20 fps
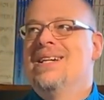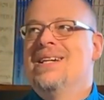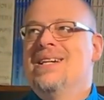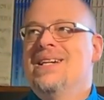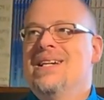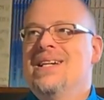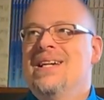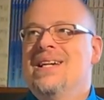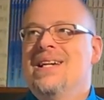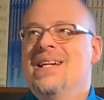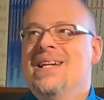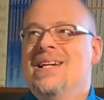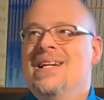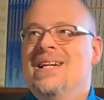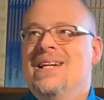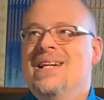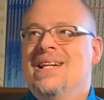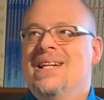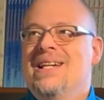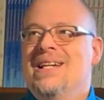
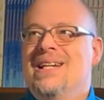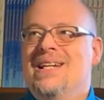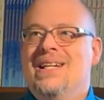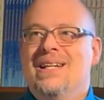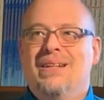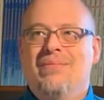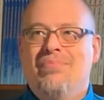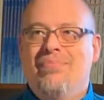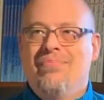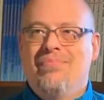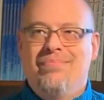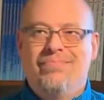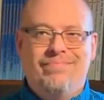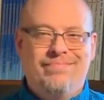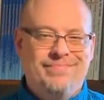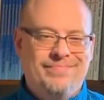[no speech]